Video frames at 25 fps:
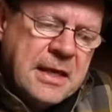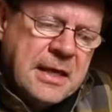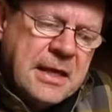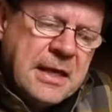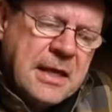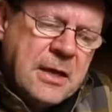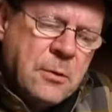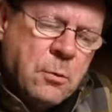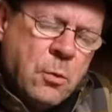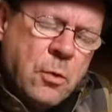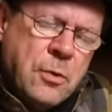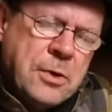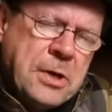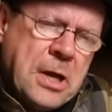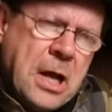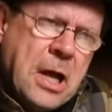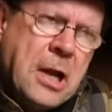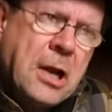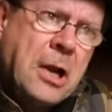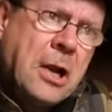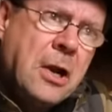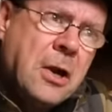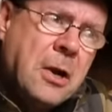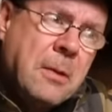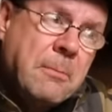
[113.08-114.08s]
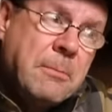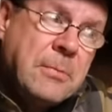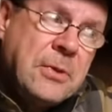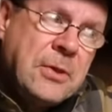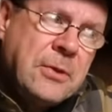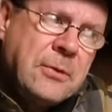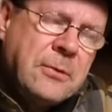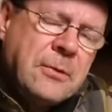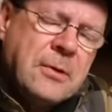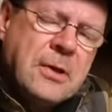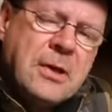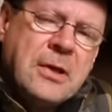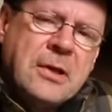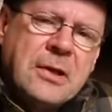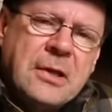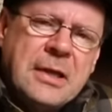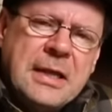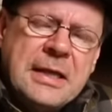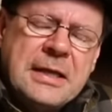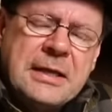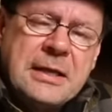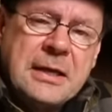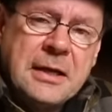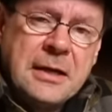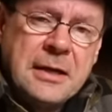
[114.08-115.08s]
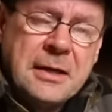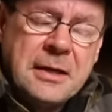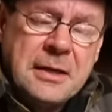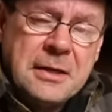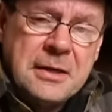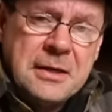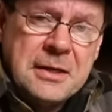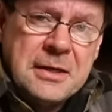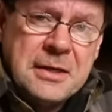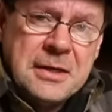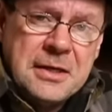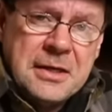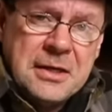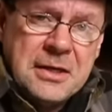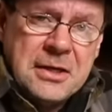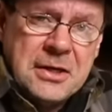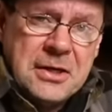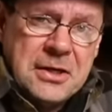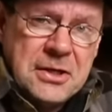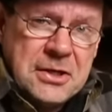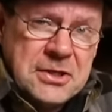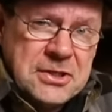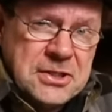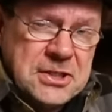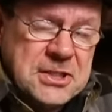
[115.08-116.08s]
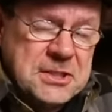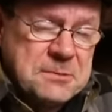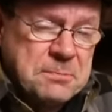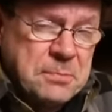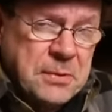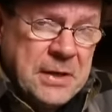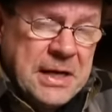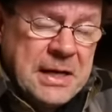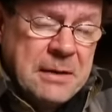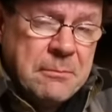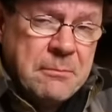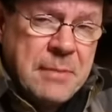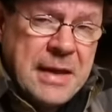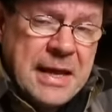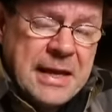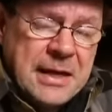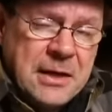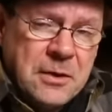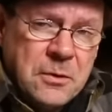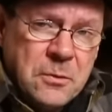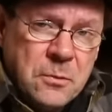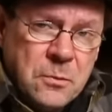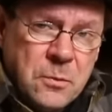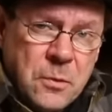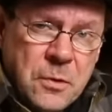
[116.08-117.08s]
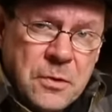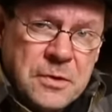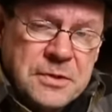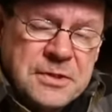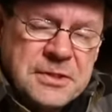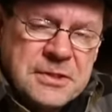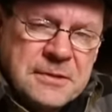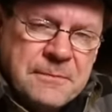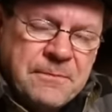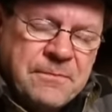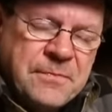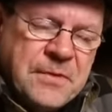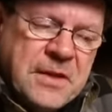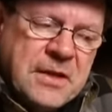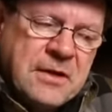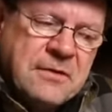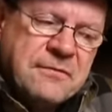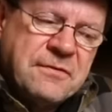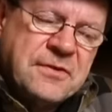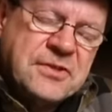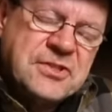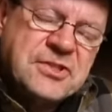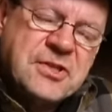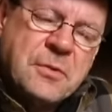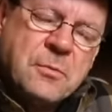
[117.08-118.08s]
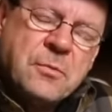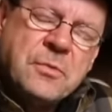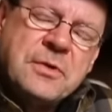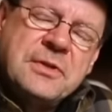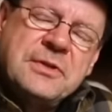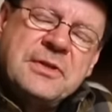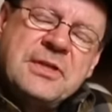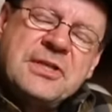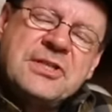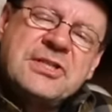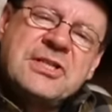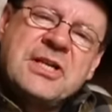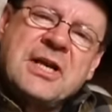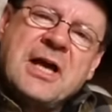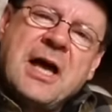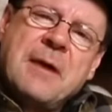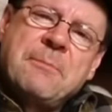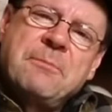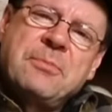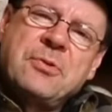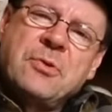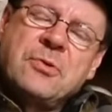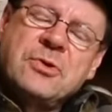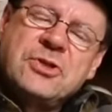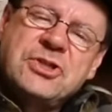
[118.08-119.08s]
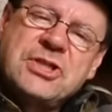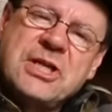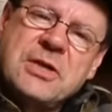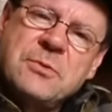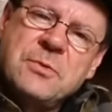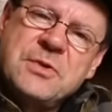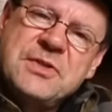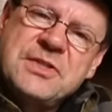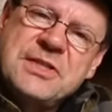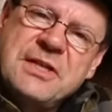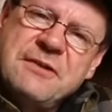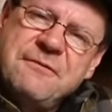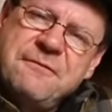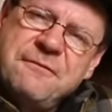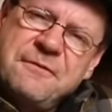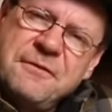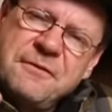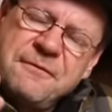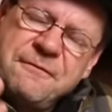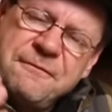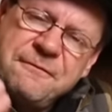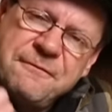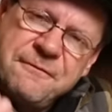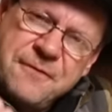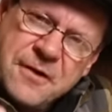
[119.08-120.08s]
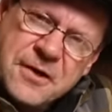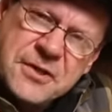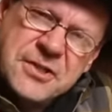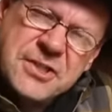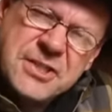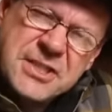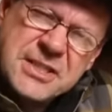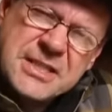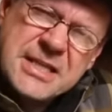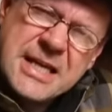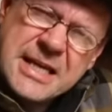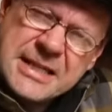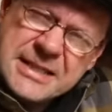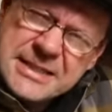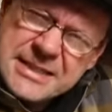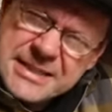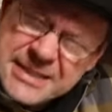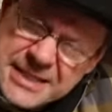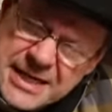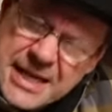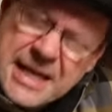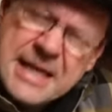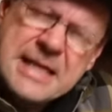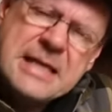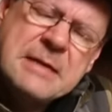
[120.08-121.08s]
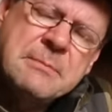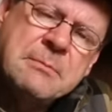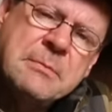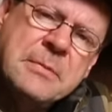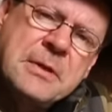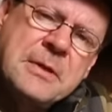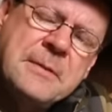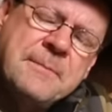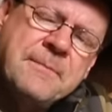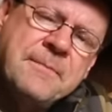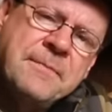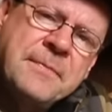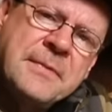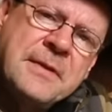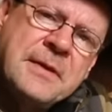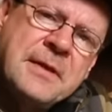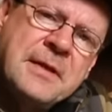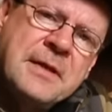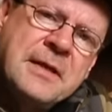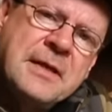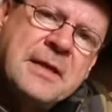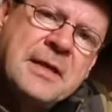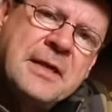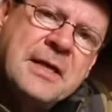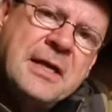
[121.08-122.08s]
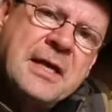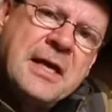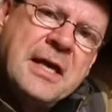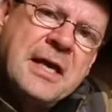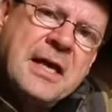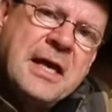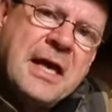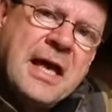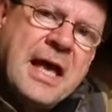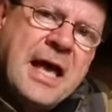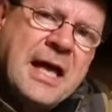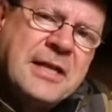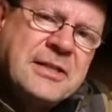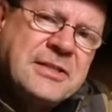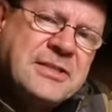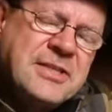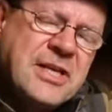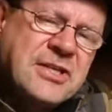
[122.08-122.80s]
It won't alarm you like a springbank would for someone that's approaching whiskey for the first time and